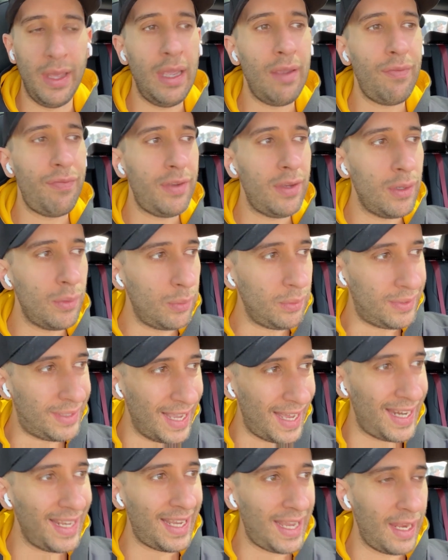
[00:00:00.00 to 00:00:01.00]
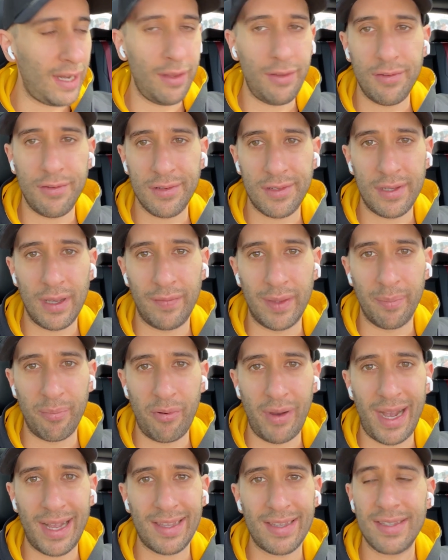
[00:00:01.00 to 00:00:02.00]
If you dedicated yourself to
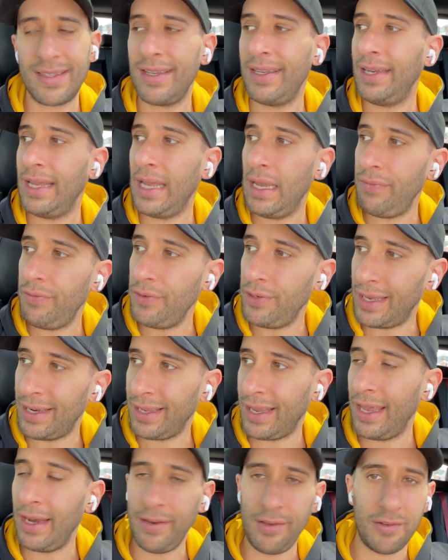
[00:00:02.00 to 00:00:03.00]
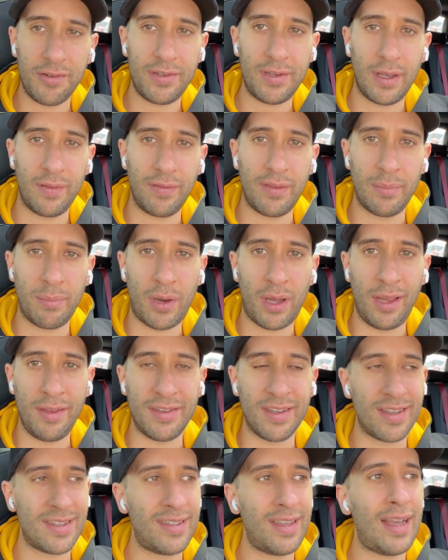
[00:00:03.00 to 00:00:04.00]
practicing, if you dedicated yourself to modeling
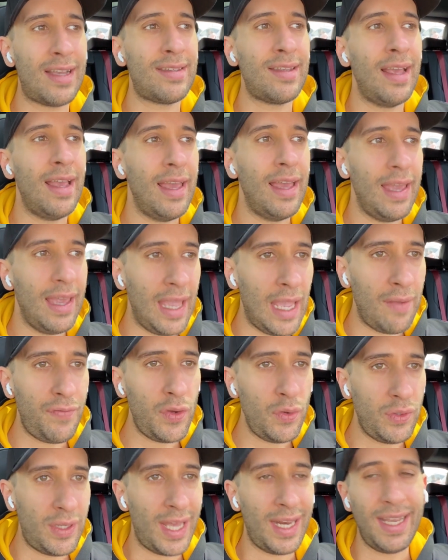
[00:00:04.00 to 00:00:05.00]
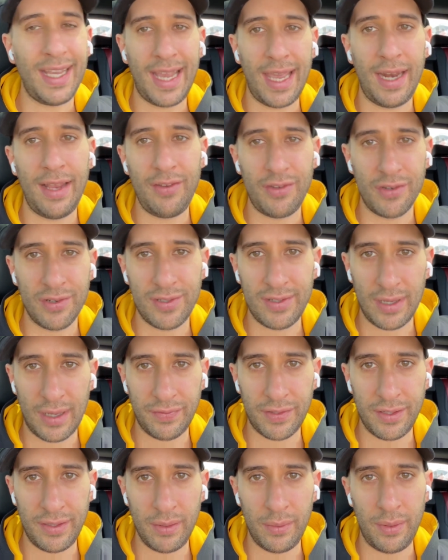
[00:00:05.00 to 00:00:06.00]
success, if you dedicated
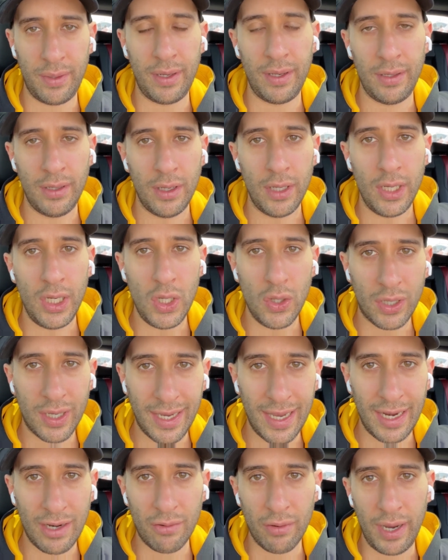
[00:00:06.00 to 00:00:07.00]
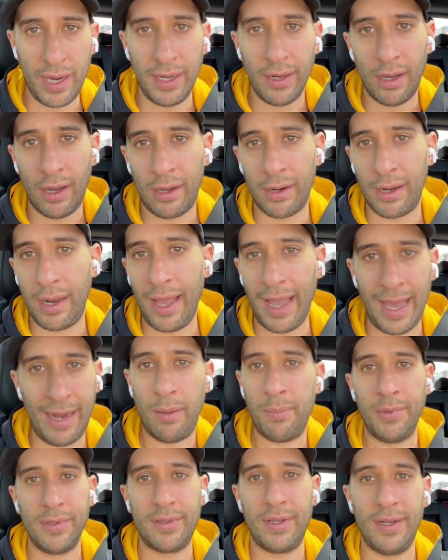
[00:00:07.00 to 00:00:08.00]
yourself to doing it, you could get great at
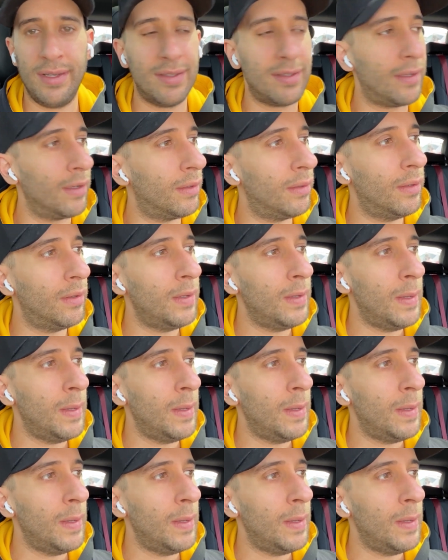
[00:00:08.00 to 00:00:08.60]
almost any skill.